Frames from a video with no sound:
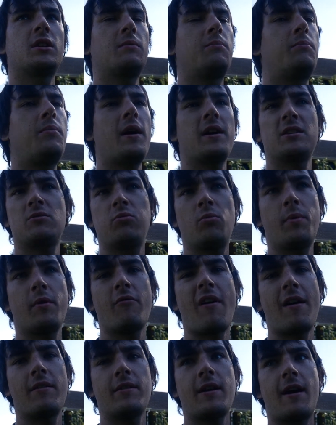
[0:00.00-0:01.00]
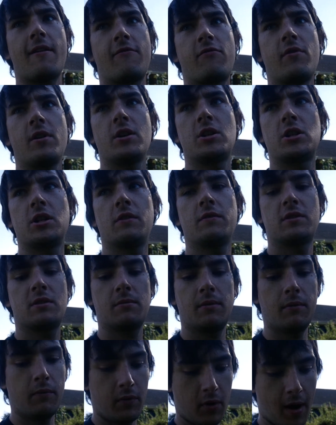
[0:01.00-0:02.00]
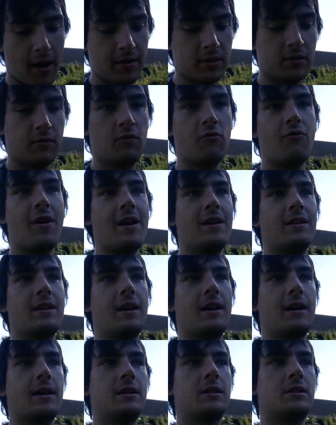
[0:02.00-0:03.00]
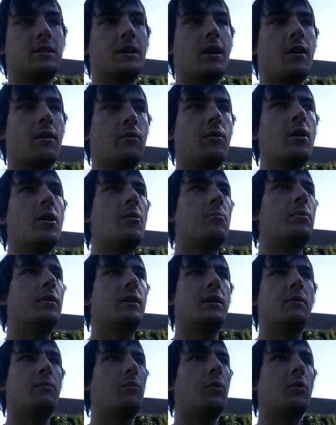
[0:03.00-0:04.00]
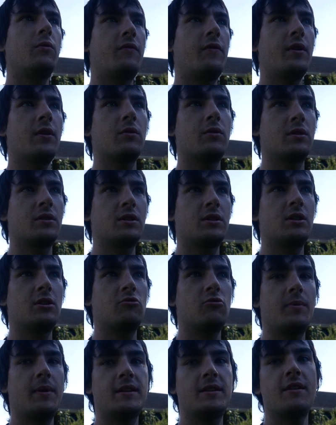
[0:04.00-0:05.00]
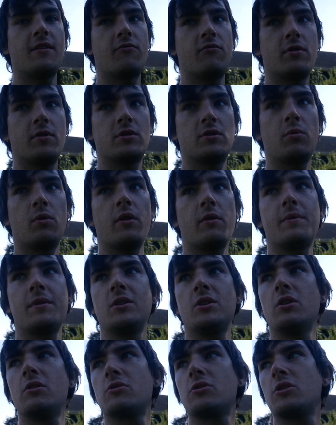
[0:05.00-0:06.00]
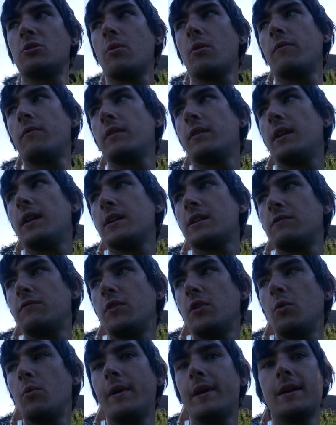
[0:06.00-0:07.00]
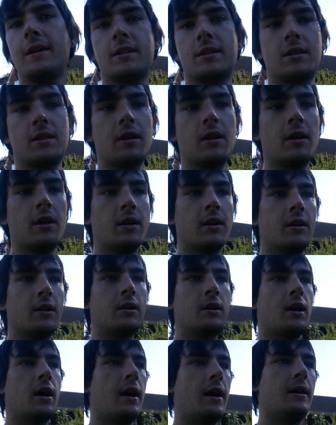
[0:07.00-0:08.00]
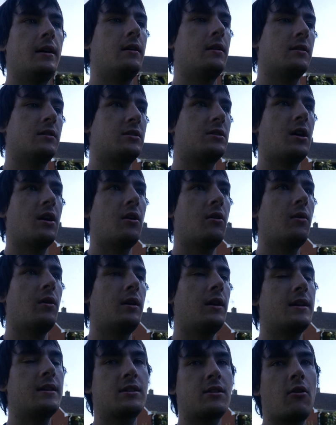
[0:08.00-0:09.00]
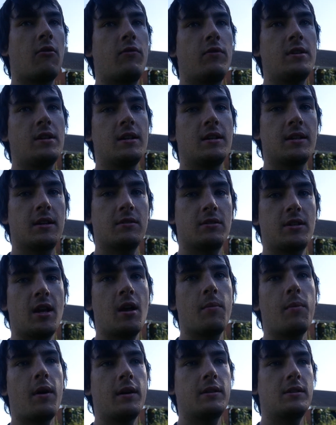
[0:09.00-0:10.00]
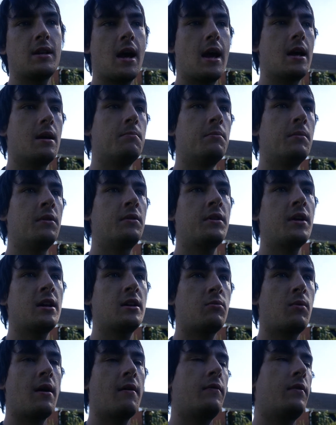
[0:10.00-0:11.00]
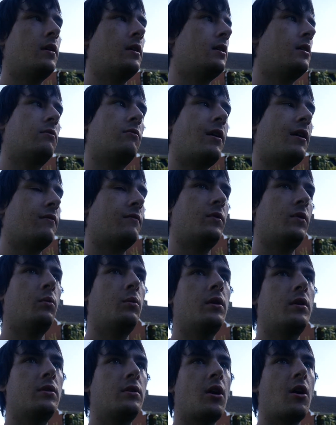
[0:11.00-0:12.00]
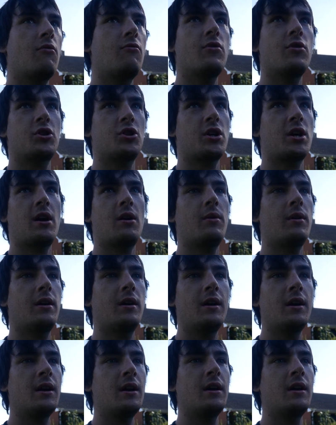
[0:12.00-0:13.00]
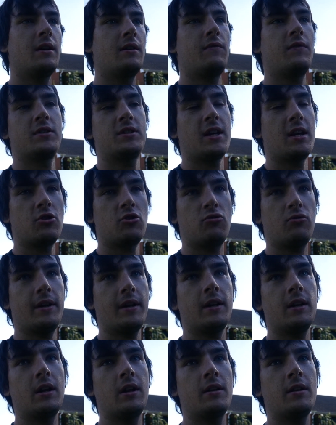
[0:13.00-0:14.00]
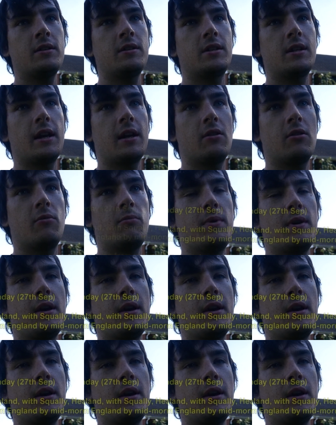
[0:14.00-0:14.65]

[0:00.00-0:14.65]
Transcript: at best will be around average, if you're out of the rain that is, so, but it will feel considerably different to what you've been used to over the last few weeks. Let's go through details day by day. Monday weather, right from the word go, rush hour. For central England, it could